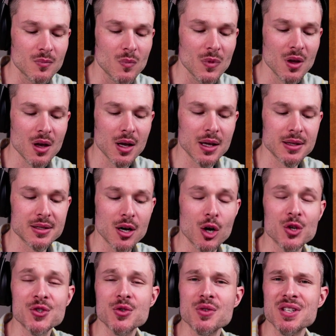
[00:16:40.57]
uh, and
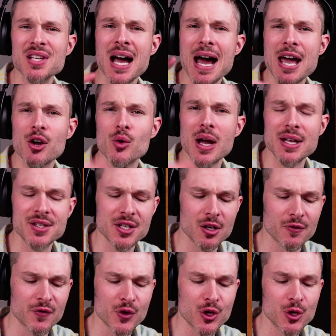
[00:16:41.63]
also this higher ideal
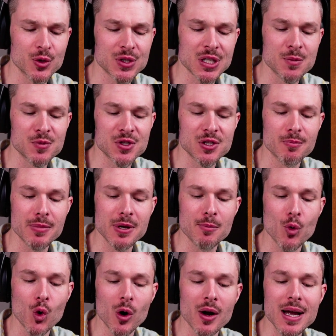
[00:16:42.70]
for you seems to be
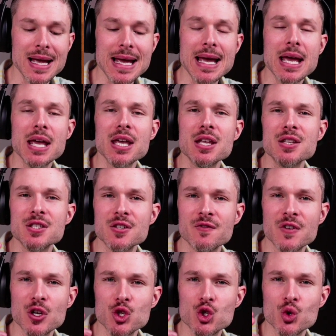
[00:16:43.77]
more
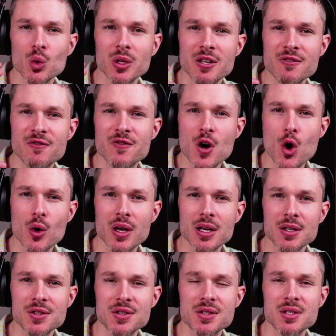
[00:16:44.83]
individually
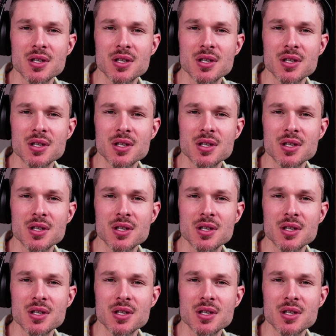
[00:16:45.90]
focused.